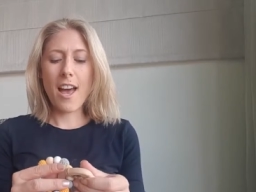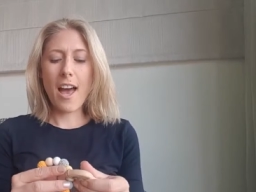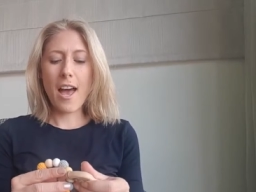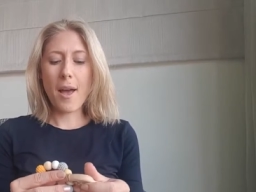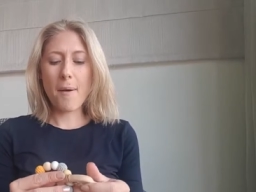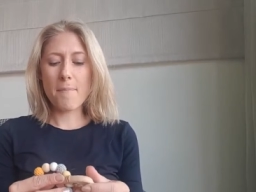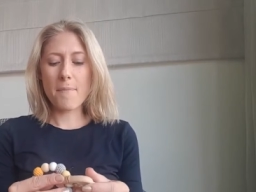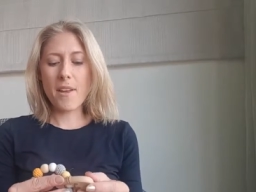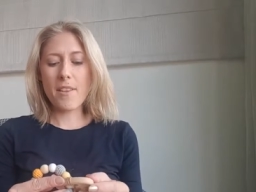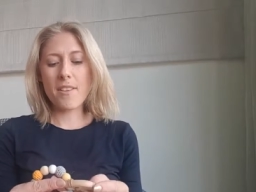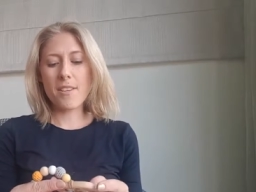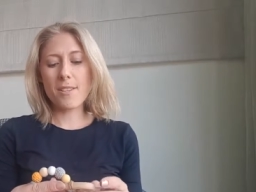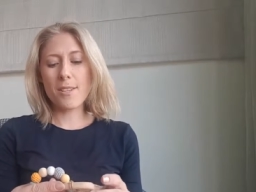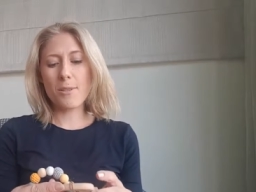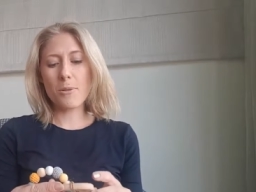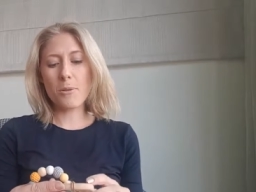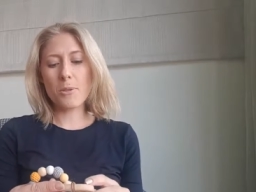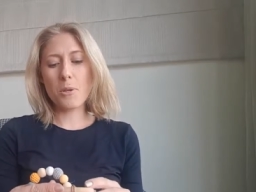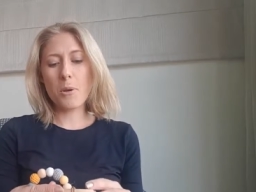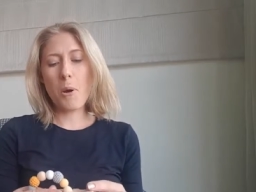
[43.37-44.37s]
Um, and this
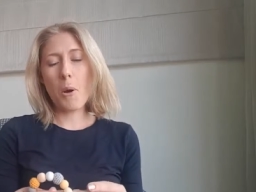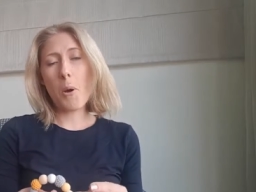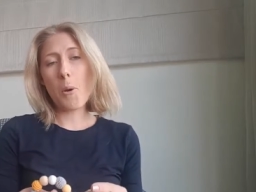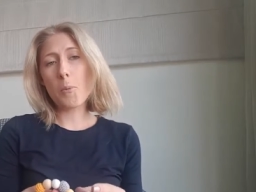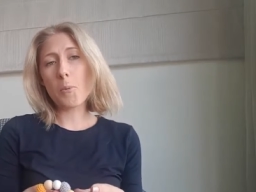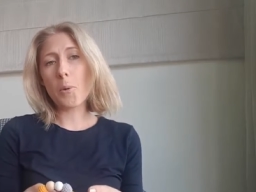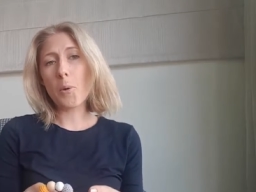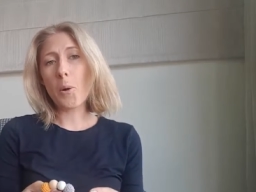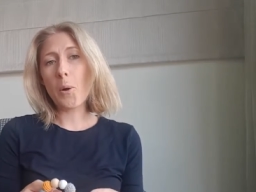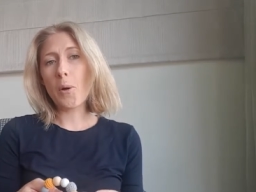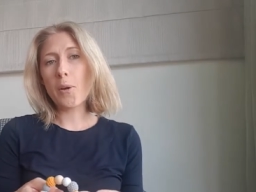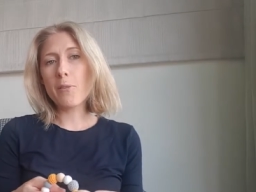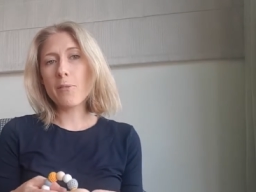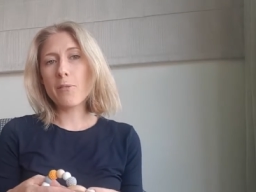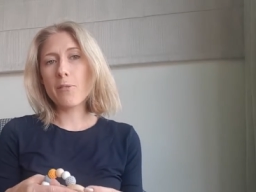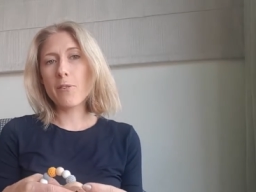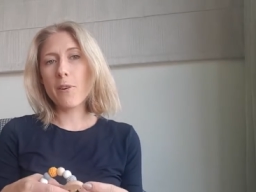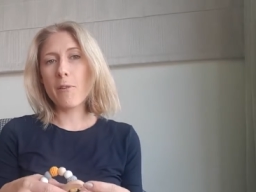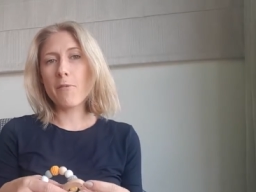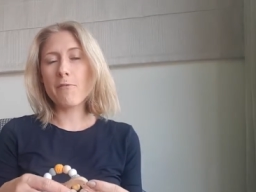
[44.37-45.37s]
is also homegrown
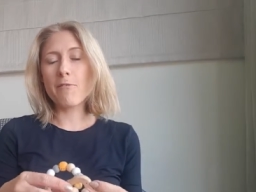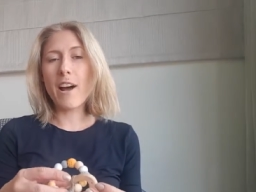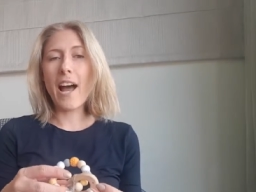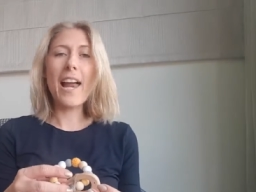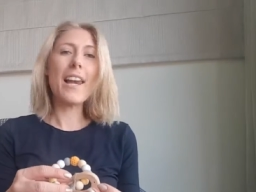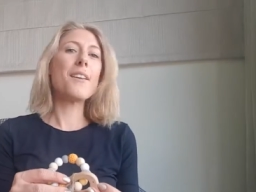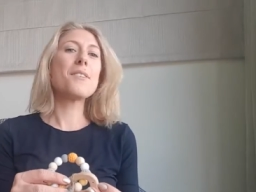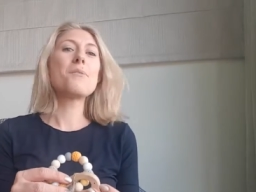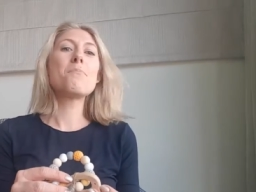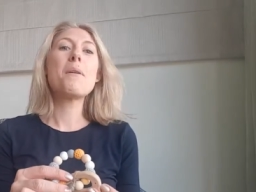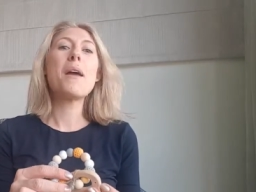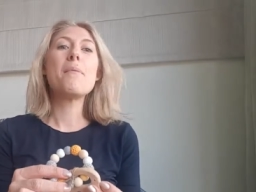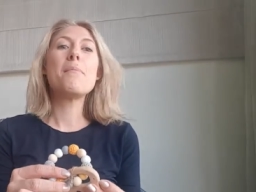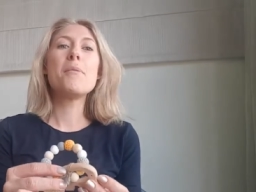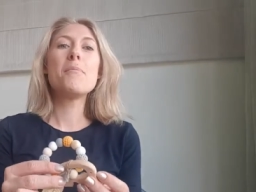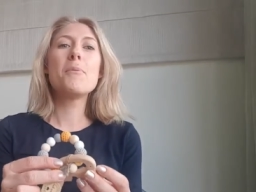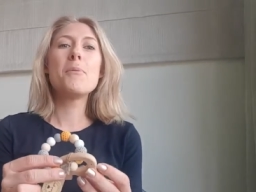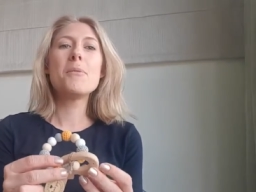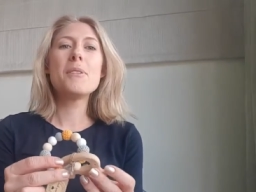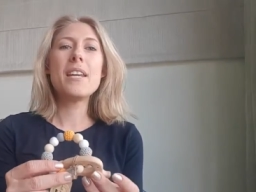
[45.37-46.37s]
from Violet's
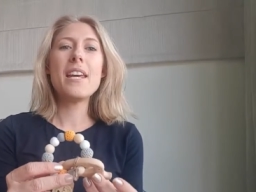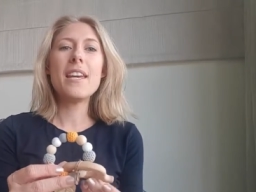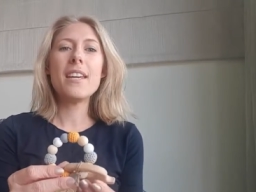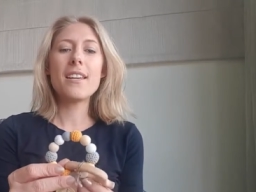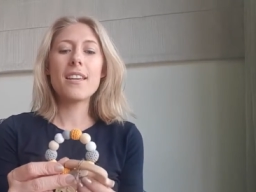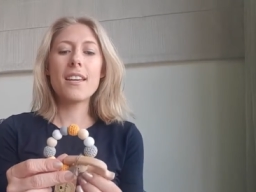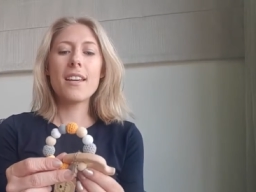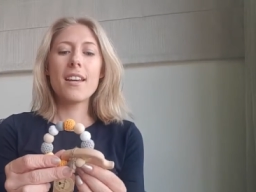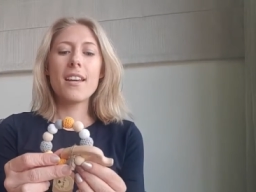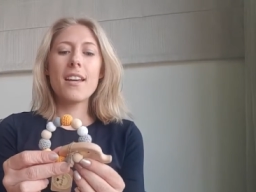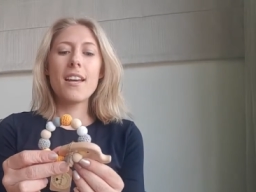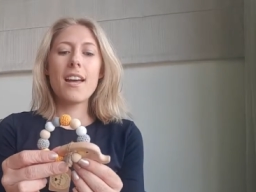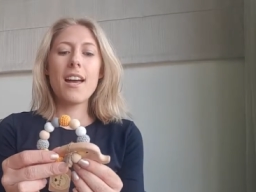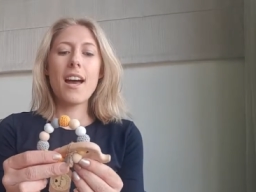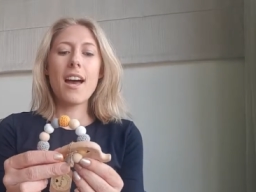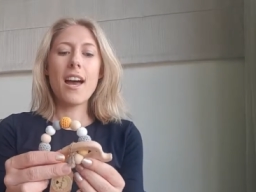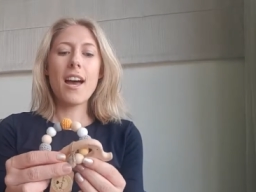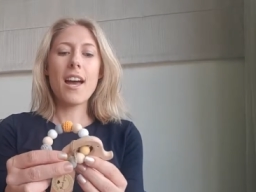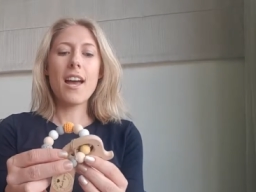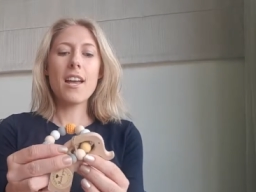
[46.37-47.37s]
Baby Boutique.
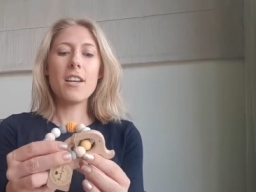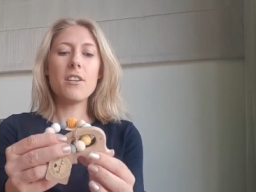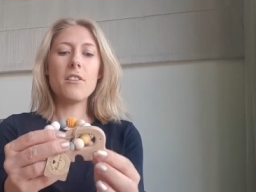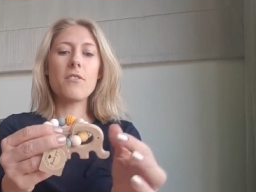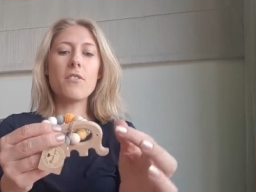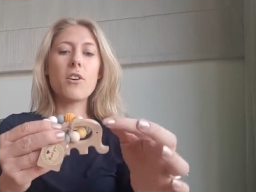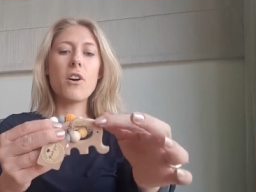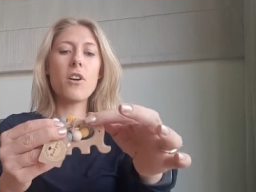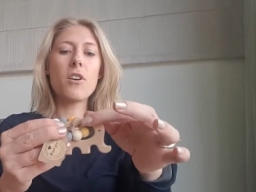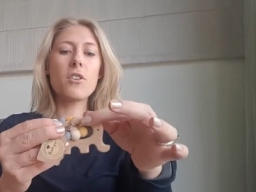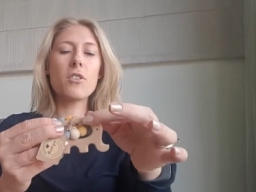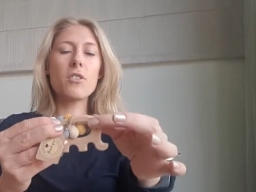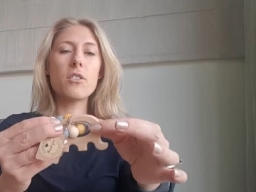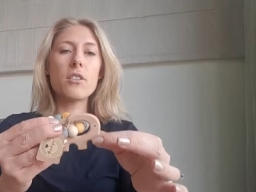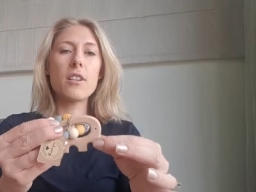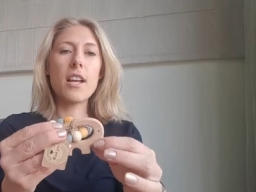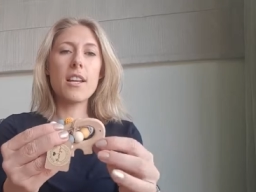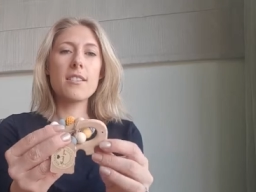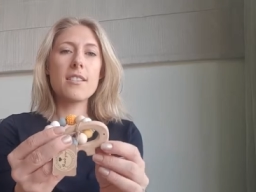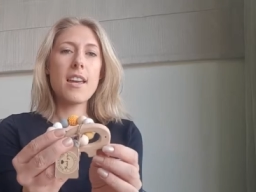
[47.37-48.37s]
Uh, and you've got,
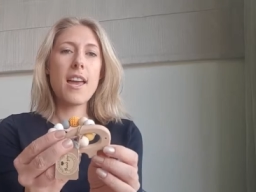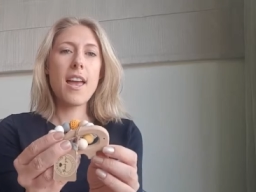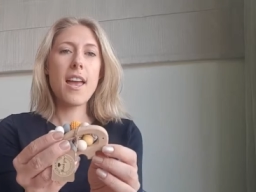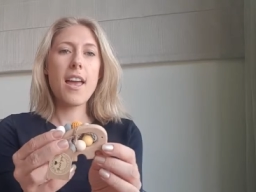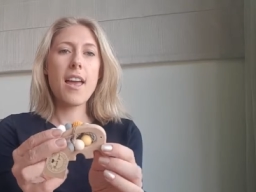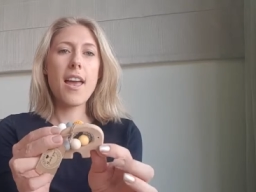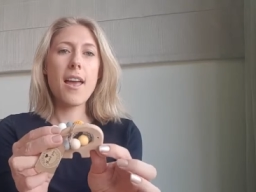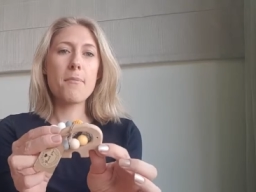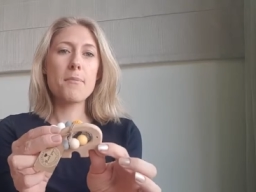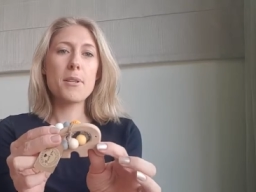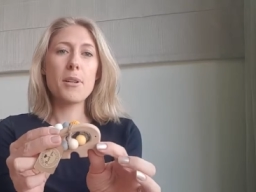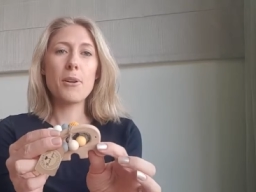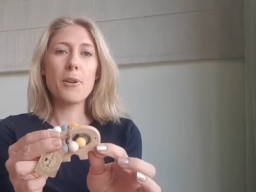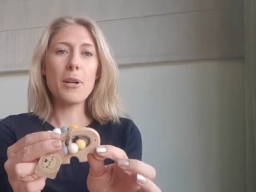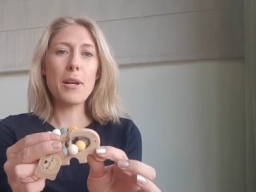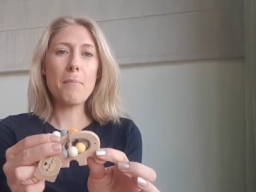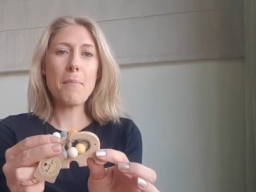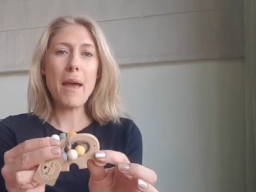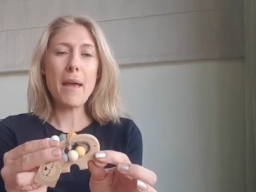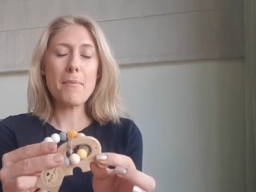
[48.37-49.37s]
it's
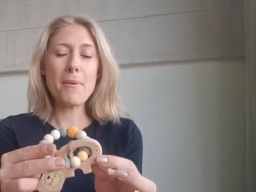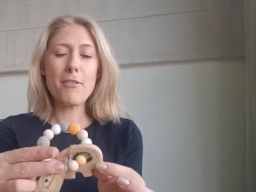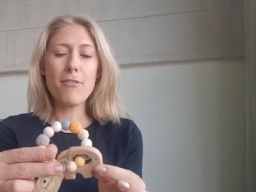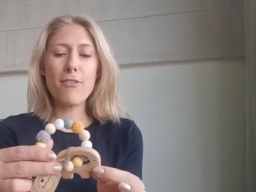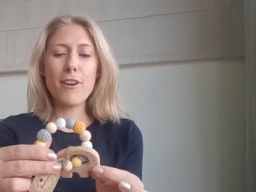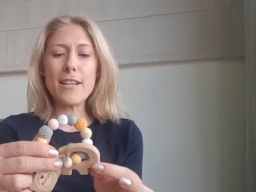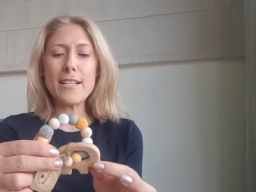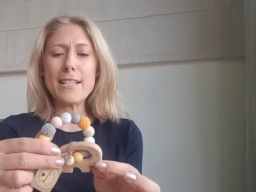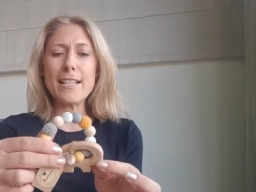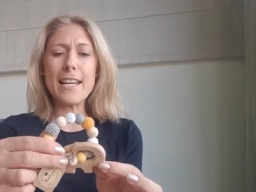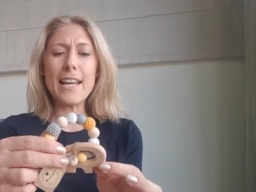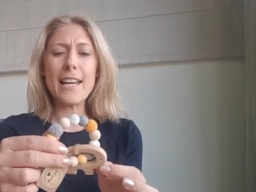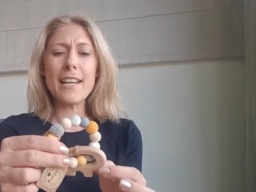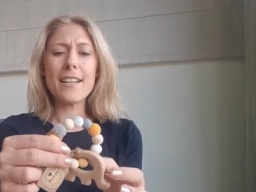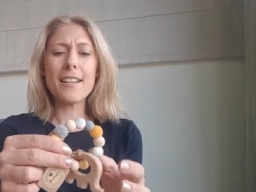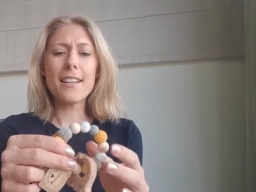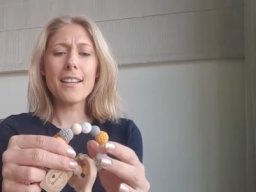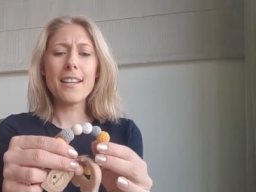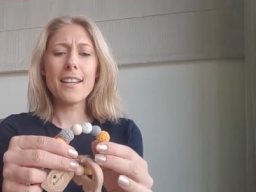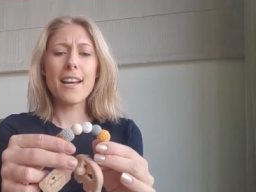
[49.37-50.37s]
absolutely baby
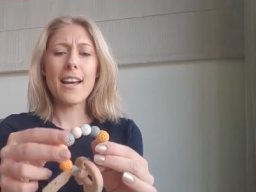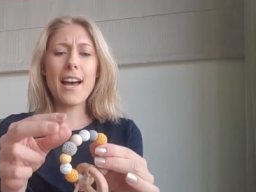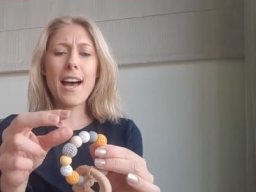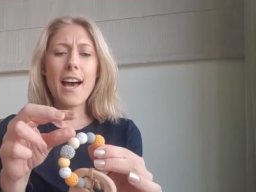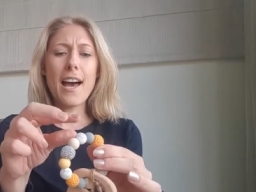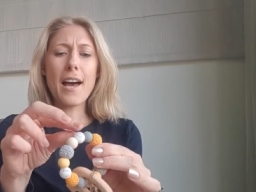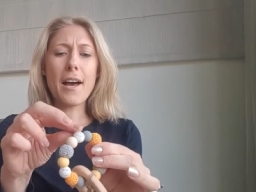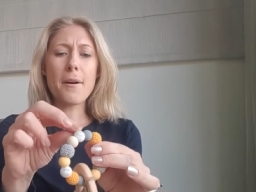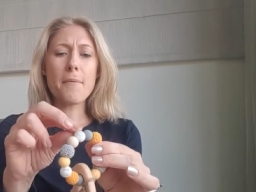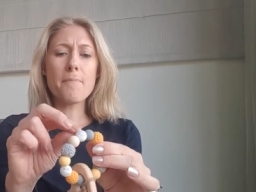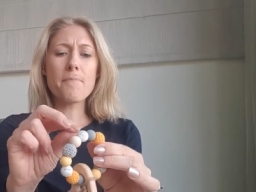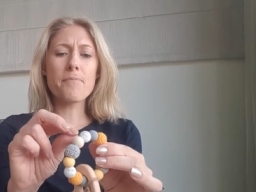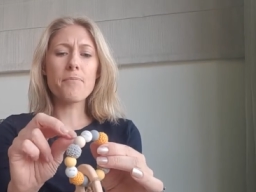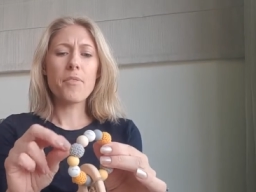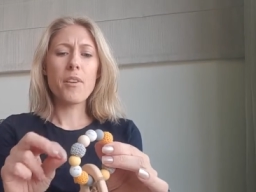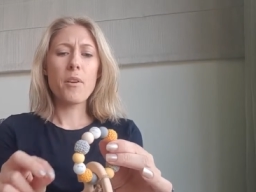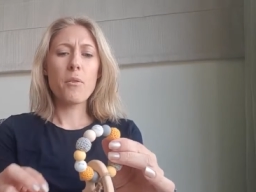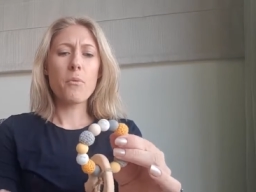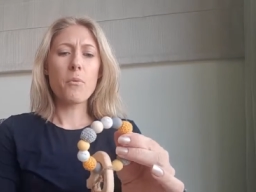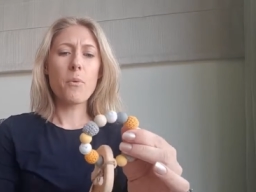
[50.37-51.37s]
friendly um,
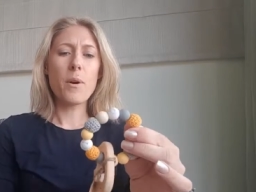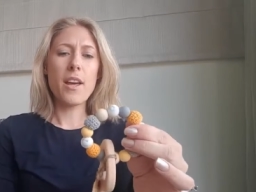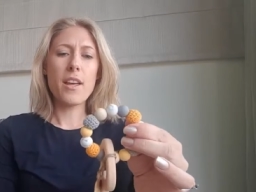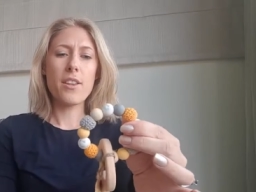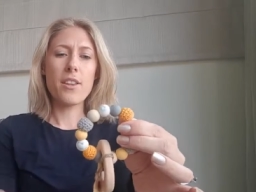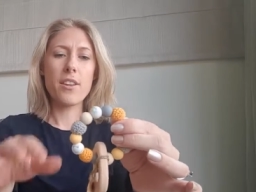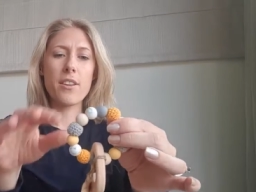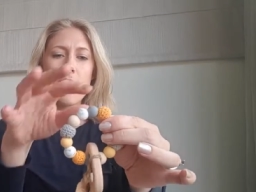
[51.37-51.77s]
with